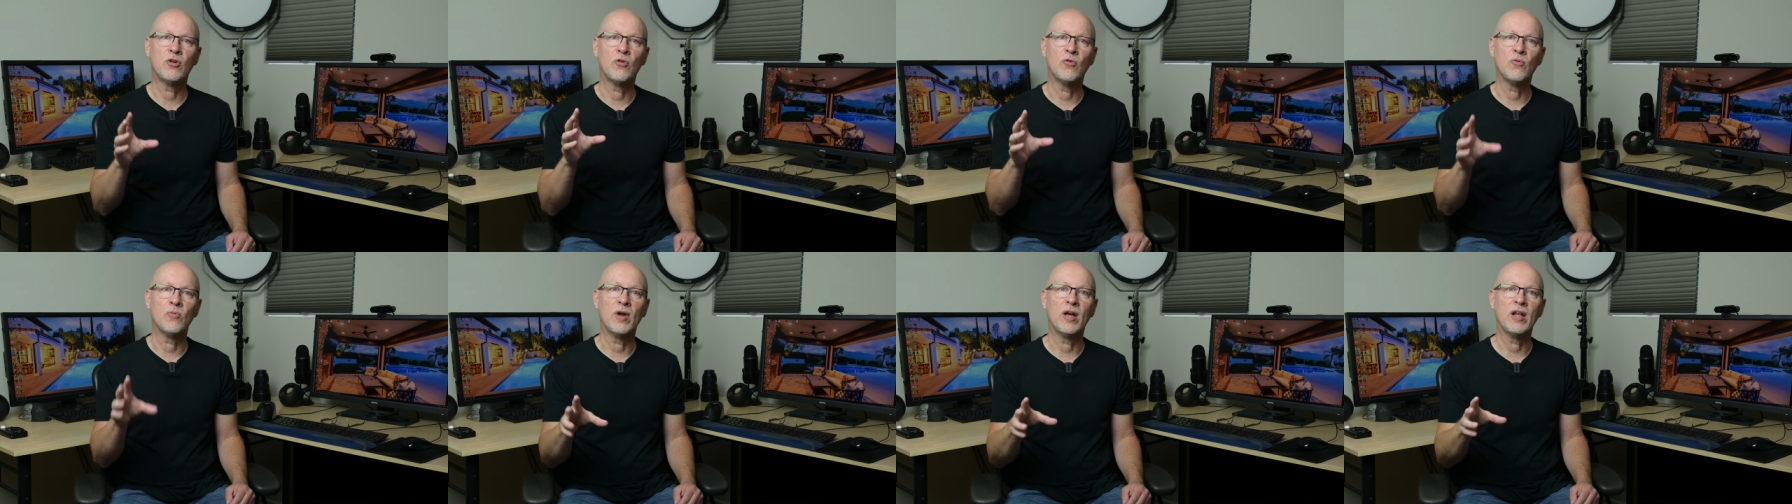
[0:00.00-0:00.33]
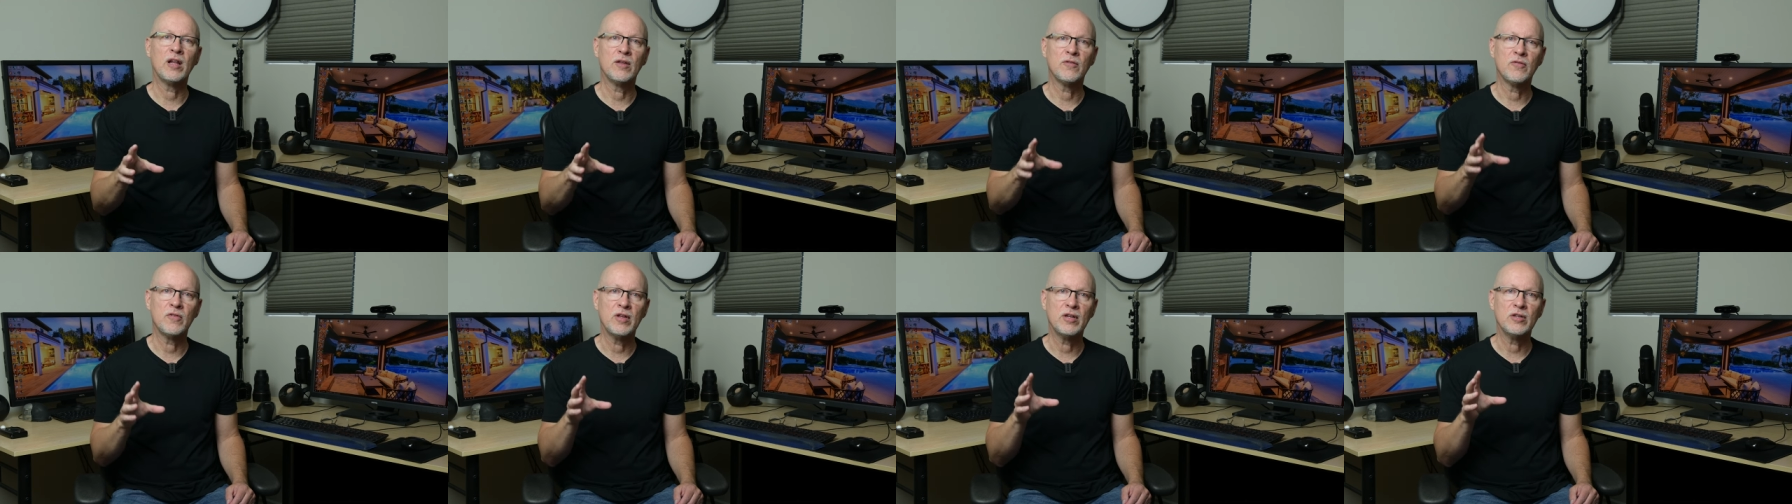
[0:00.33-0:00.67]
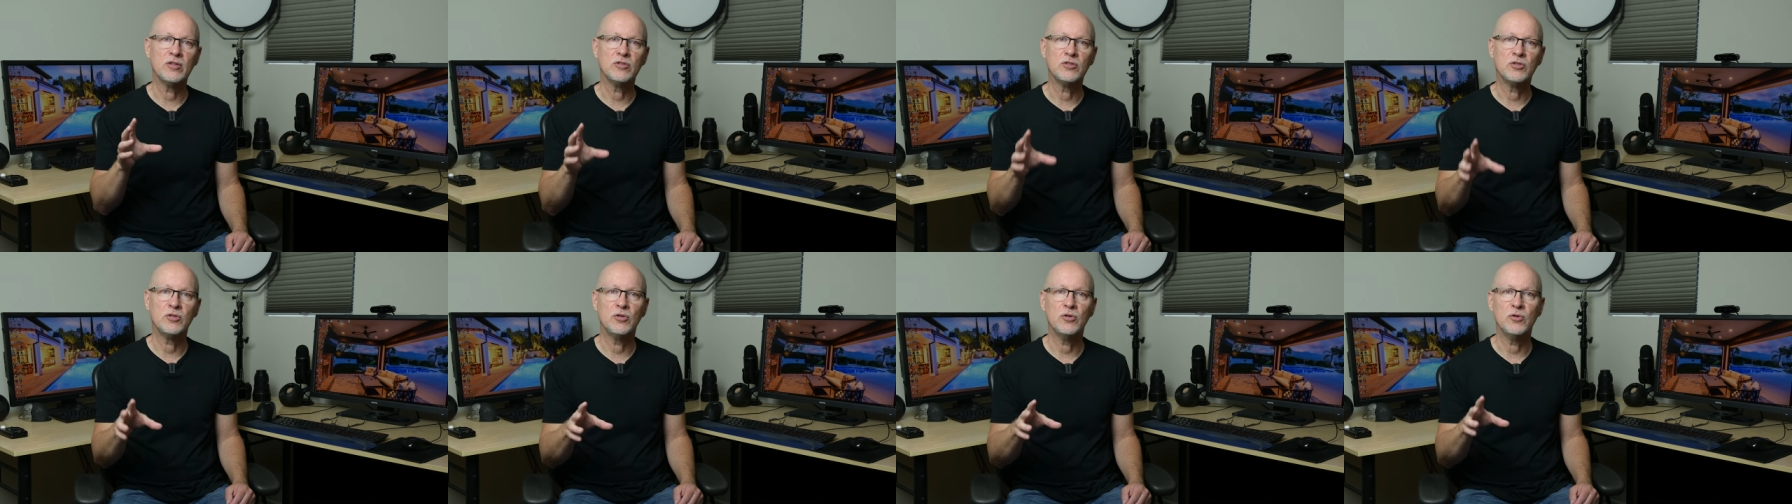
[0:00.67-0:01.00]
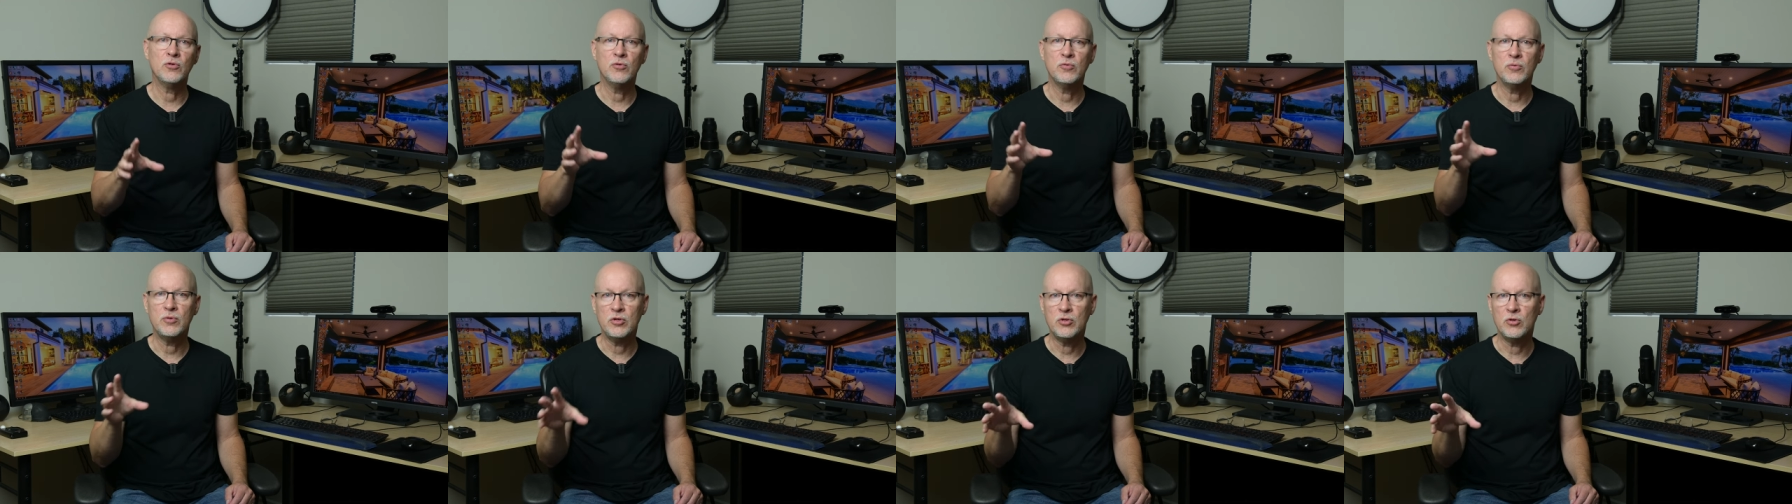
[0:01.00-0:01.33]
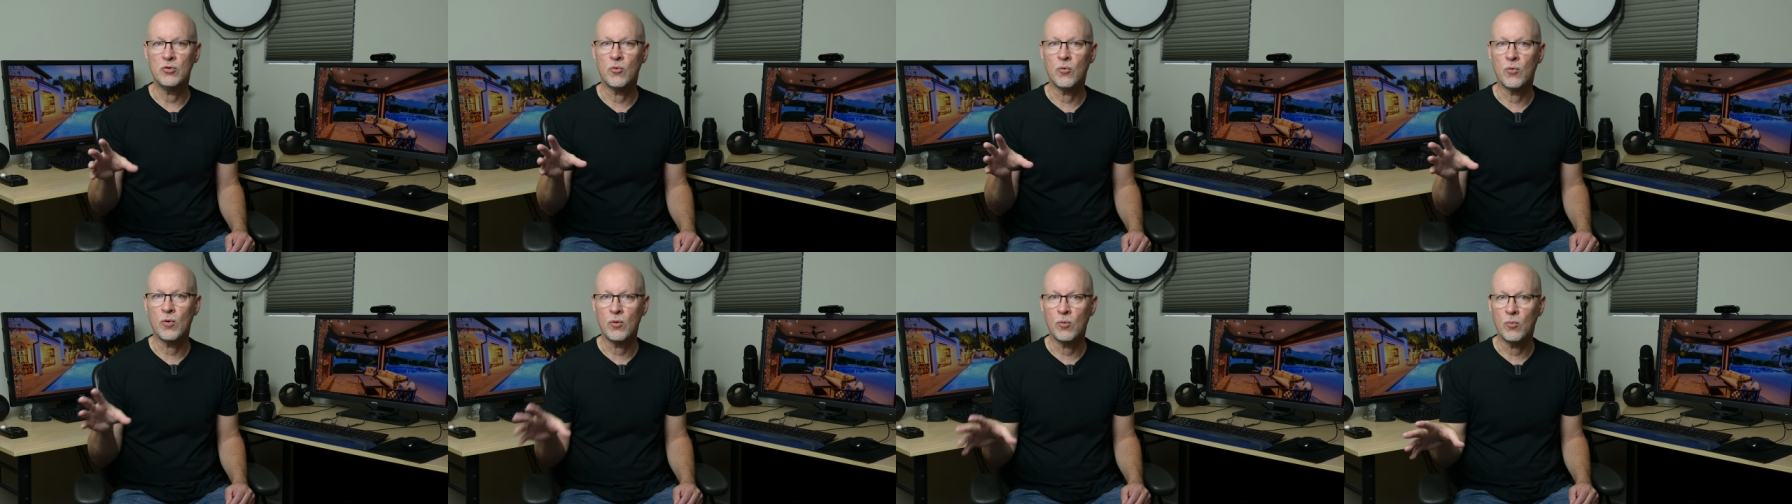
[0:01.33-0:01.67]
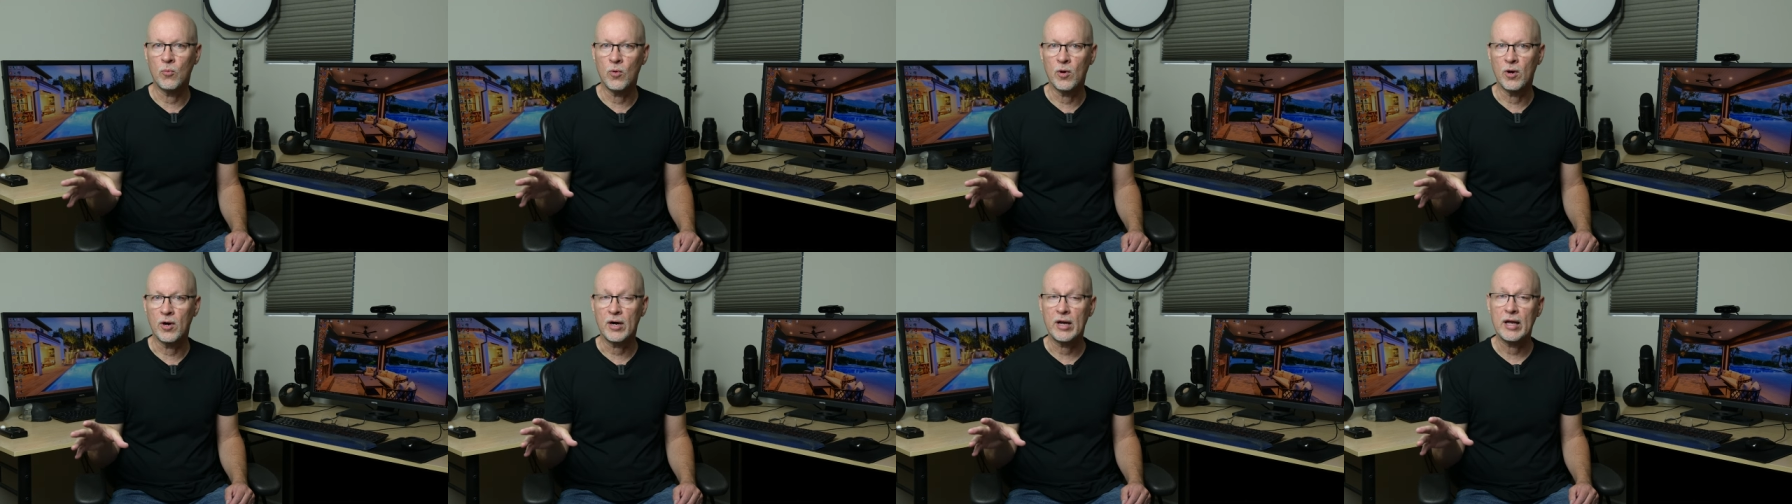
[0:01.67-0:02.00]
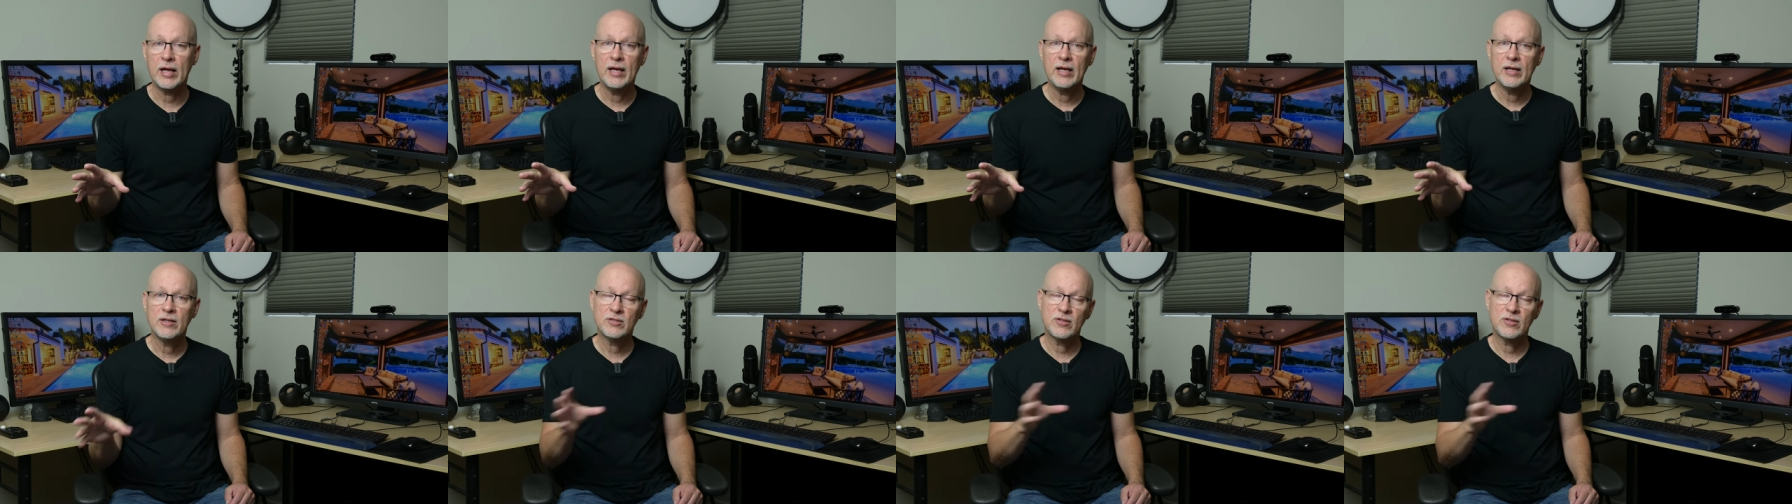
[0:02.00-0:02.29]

are relevant to your work.